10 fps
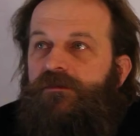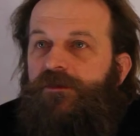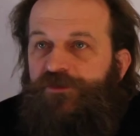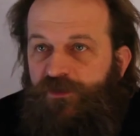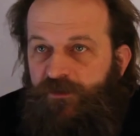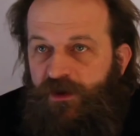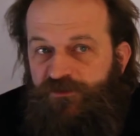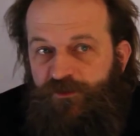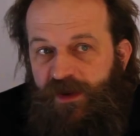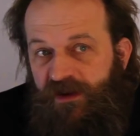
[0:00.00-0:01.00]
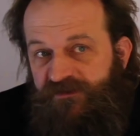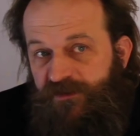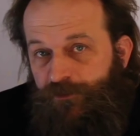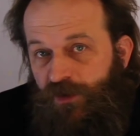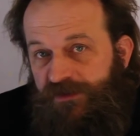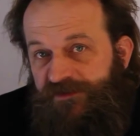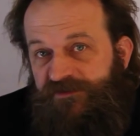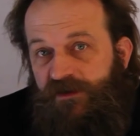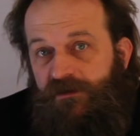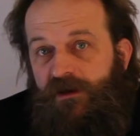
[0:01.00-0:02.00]
The 3 major banks in the Brooklyn
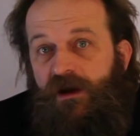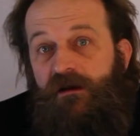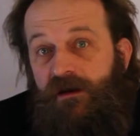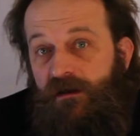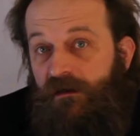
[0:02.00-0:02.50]
Center area